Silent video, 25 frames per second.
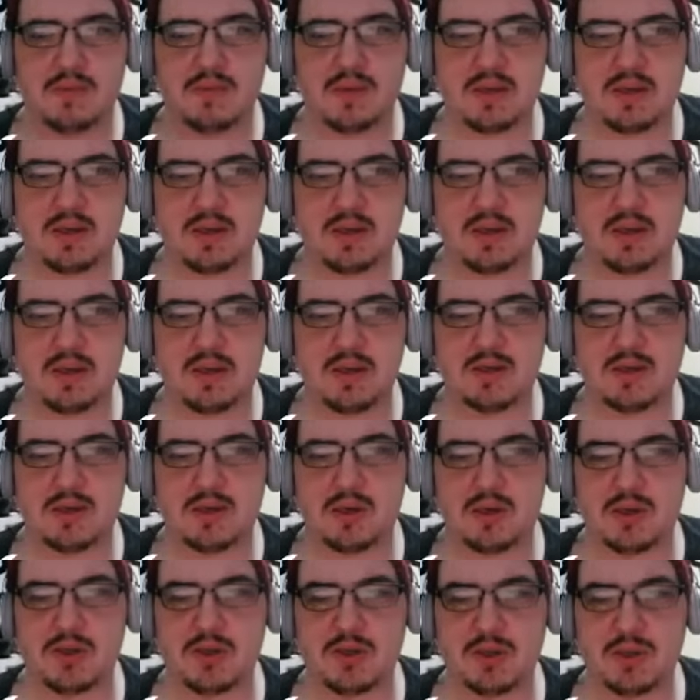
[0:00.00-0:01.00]
And as you're
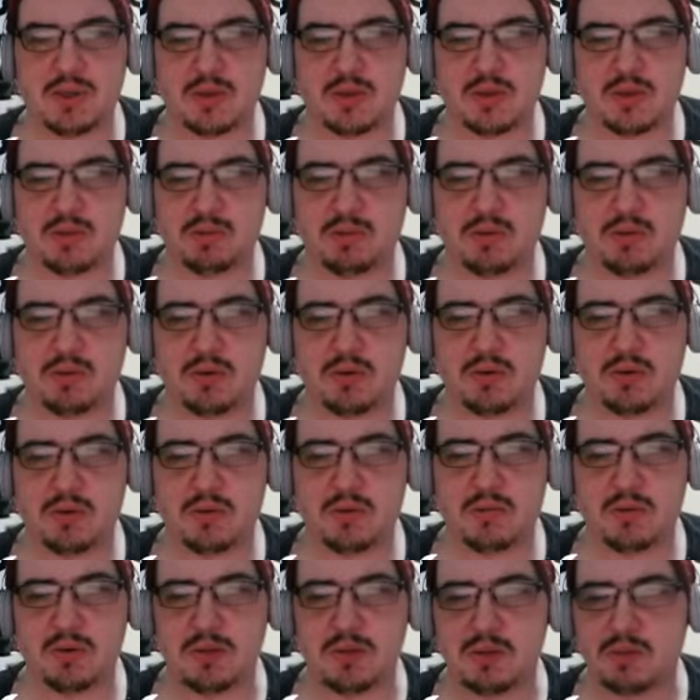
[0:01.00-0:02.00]
also exploring,
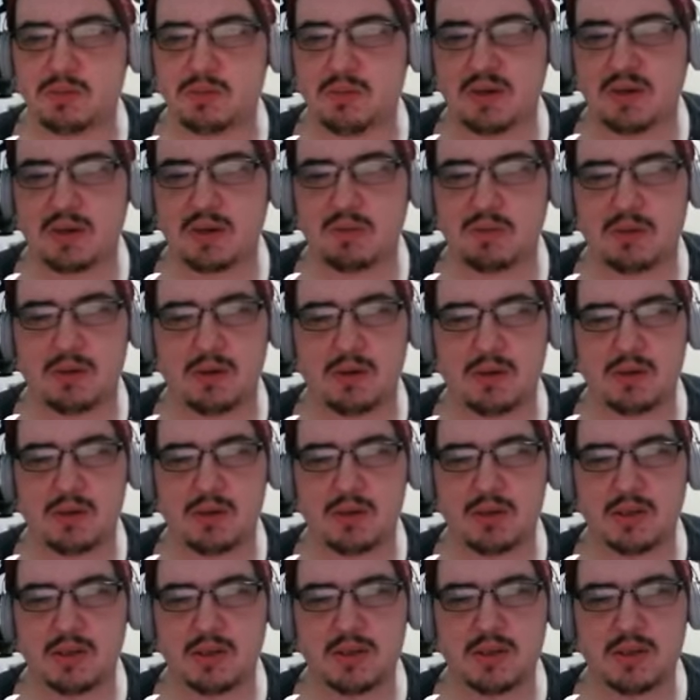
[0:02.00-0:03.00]
just pick up all the
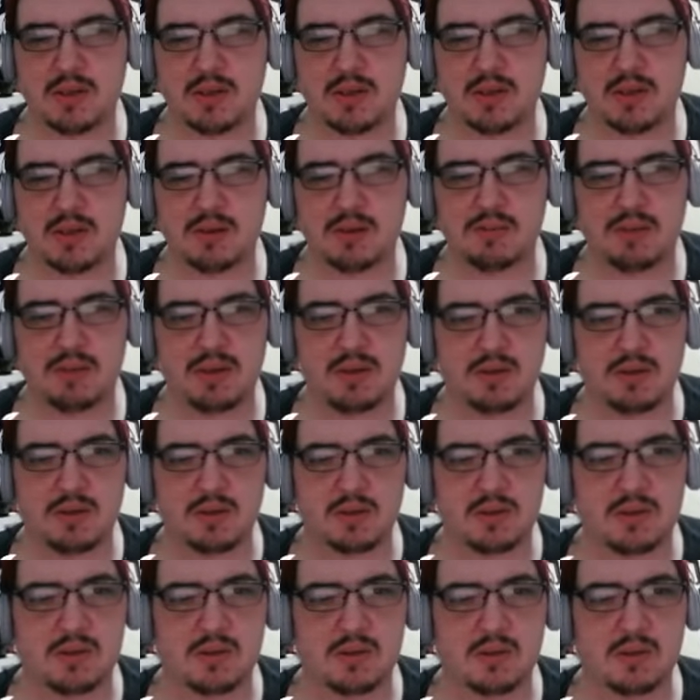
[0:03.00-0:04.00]
shells along the
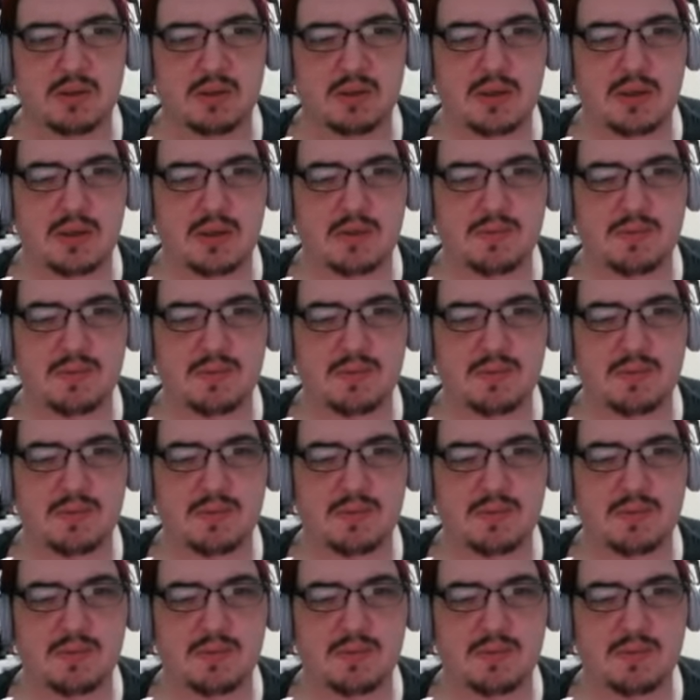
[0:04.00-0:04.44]
beaches, right?